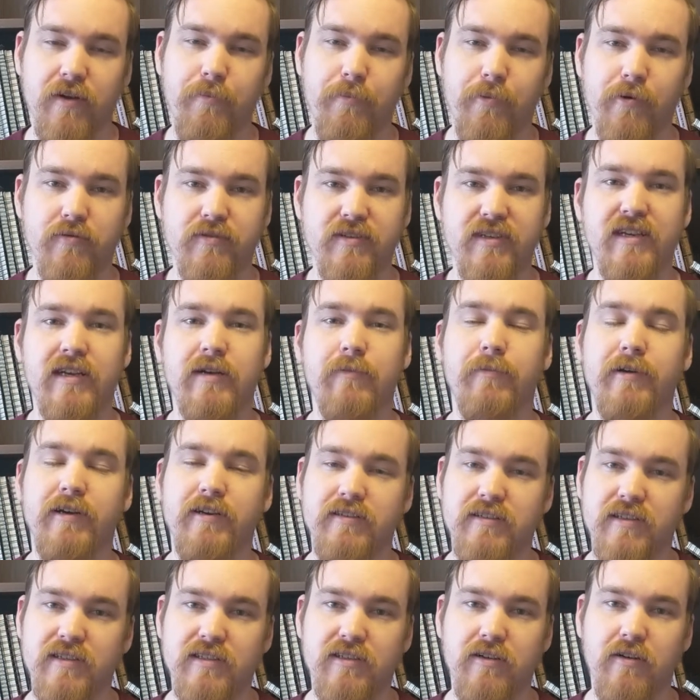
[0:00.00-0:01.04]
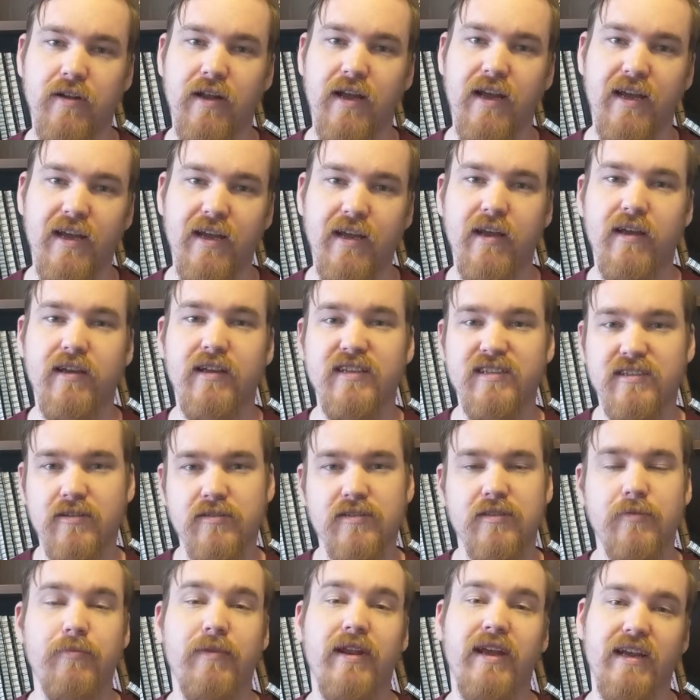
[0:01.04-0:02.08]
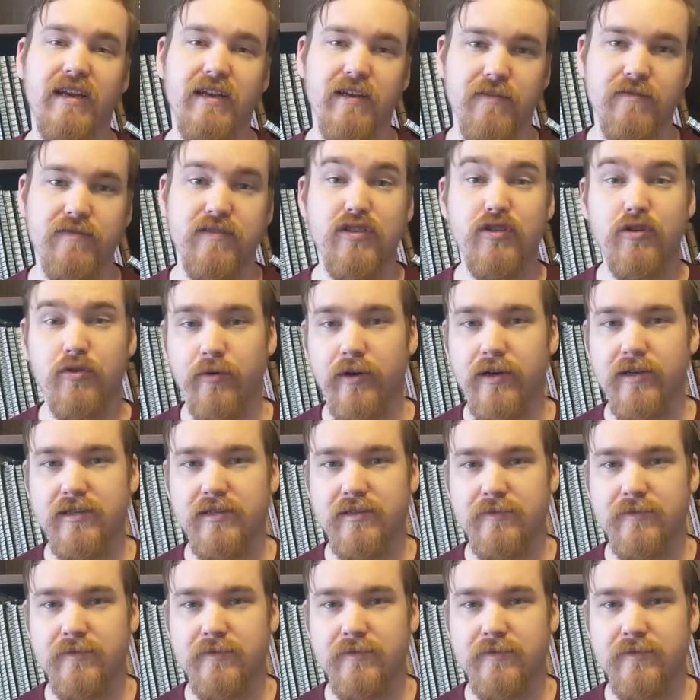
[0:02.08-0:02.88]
built in because it's got some negatives to it.